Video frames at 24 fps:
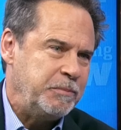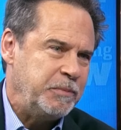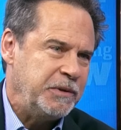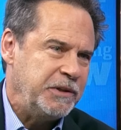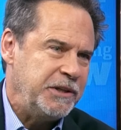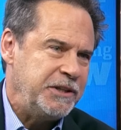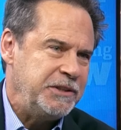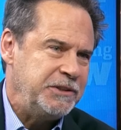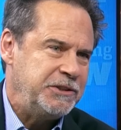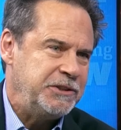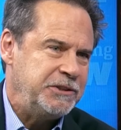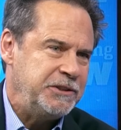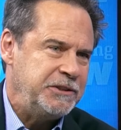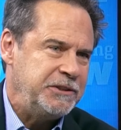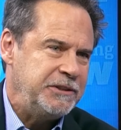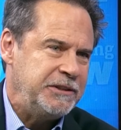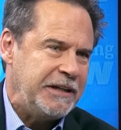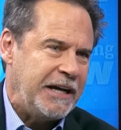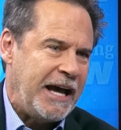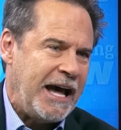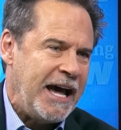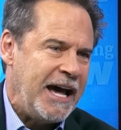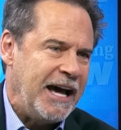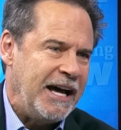place you're
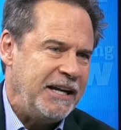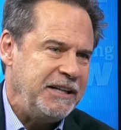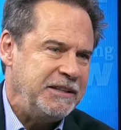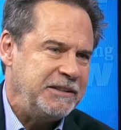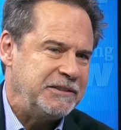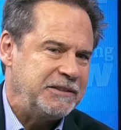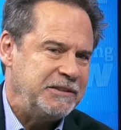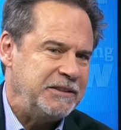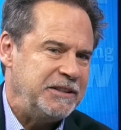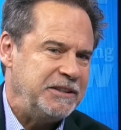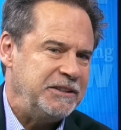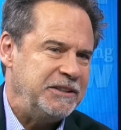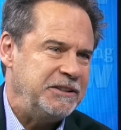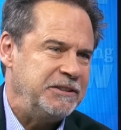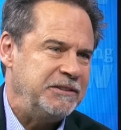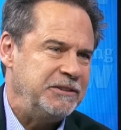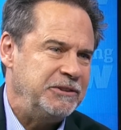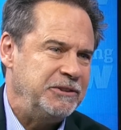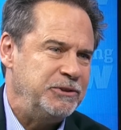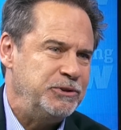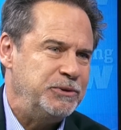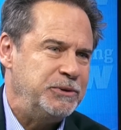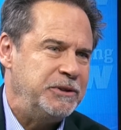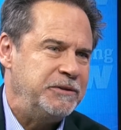at in
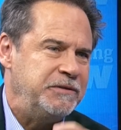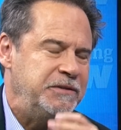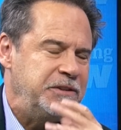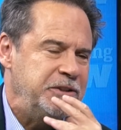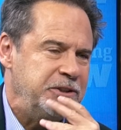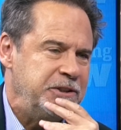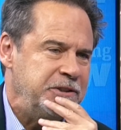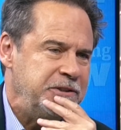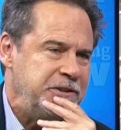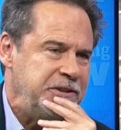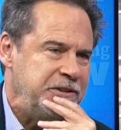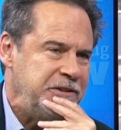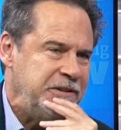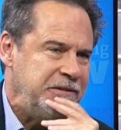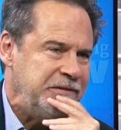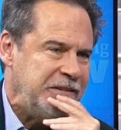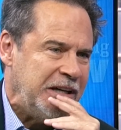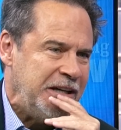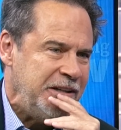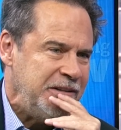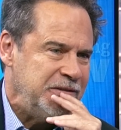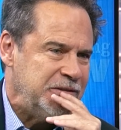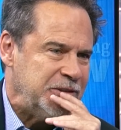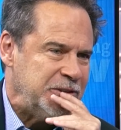lieu of your
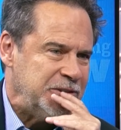survival?